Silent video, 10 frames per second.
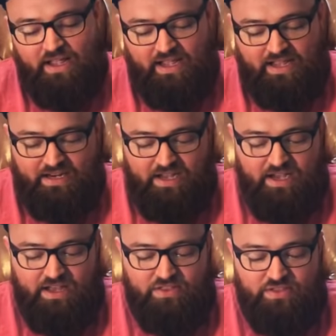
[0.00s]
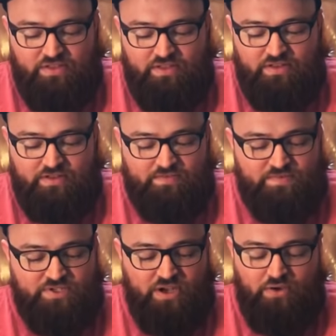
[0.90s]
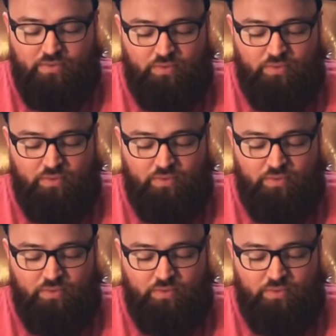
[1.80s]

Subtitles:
and so